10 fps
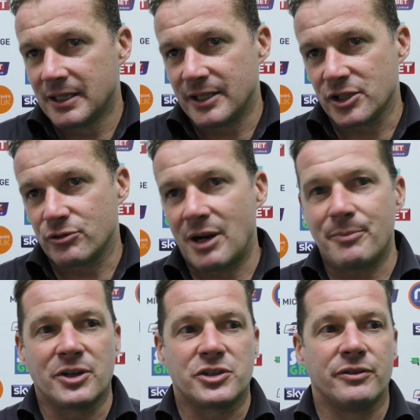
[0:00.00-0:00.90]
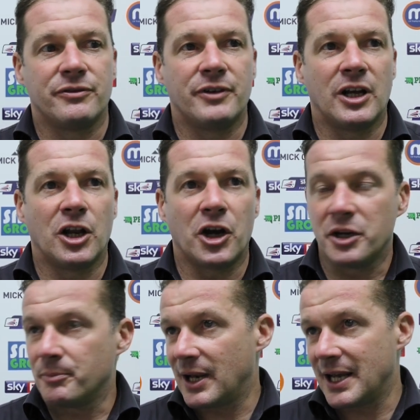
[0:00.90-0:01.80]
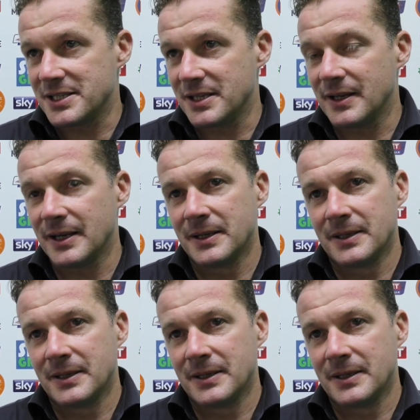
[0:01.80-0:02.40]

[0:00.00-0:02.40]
There's a great bunch of uh, learning players in there.